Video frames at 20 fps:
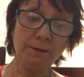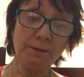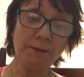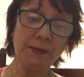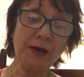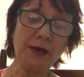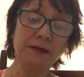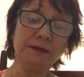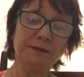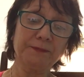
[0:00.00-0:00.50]

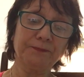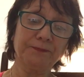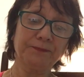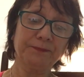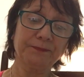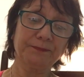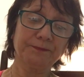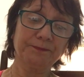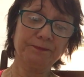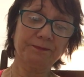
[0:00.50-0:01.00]
But
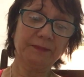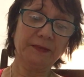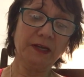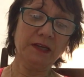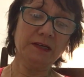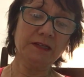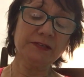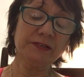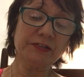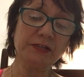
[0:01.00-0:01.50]

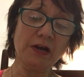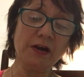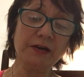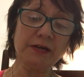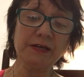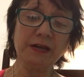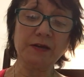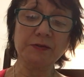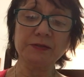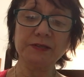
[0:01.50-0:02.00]
it is
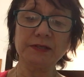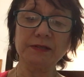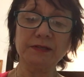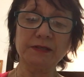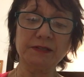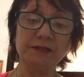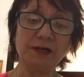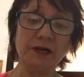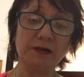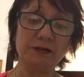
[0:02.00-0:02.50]
dark now, said
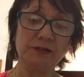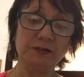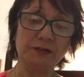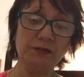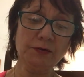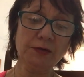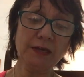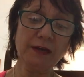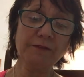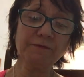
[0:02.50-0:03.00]
the doctor.
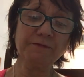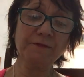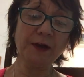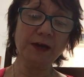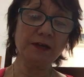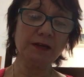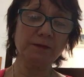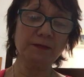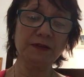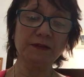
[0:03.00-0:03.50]
You can't
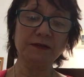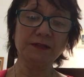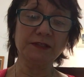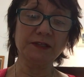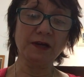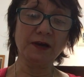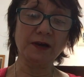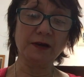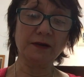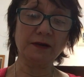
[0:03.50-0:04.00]
find him in the
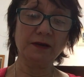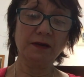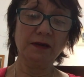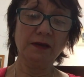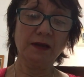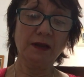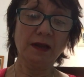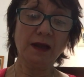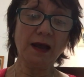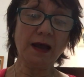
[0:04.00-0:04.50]
dark.
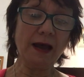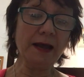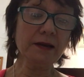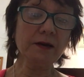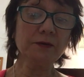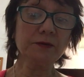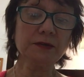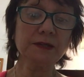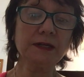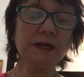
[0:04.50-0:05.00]
I
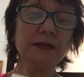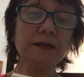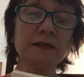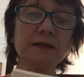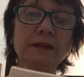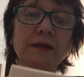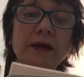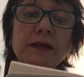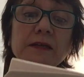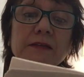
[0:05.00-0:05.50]
don't need any
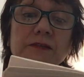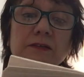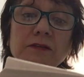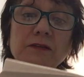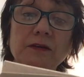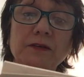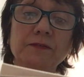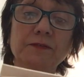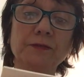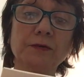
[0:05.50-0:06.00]
light to
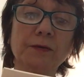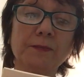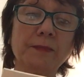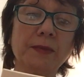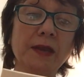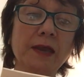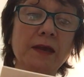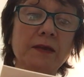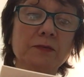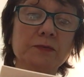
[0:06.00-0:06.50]
look for a
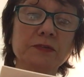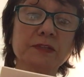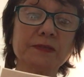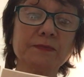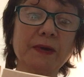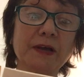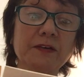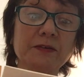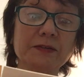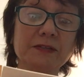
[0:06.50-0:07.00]
man who
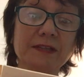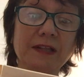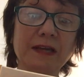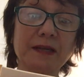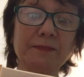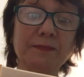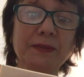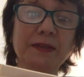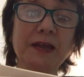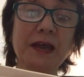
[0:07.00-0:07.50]
smells
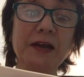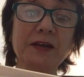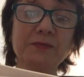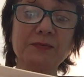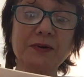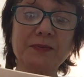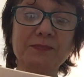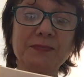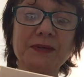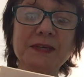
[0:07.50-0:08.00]
like black
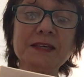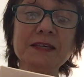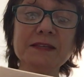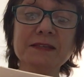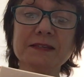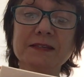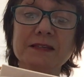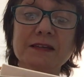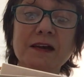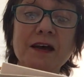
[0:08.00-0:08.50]
rapee
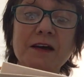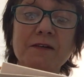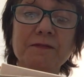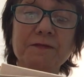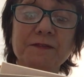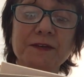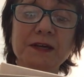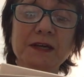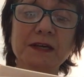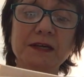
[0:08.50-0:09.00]

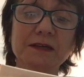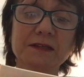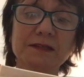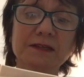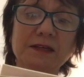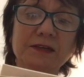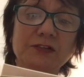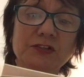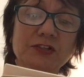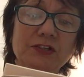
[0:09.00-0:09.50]
snuff,
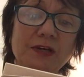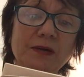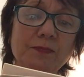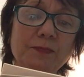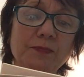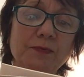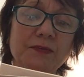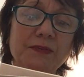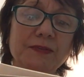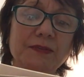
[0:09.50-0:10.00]
said
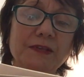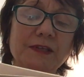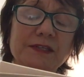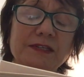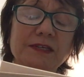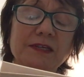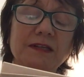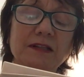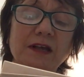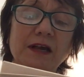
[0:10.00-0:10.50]
Jip
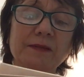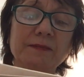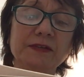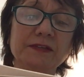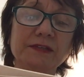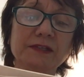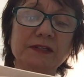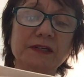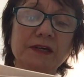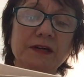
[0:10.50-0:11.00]
as he climbed
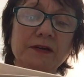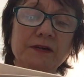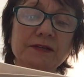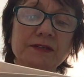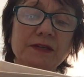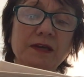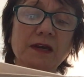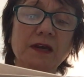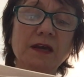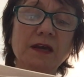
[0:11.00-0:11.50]
the stairs.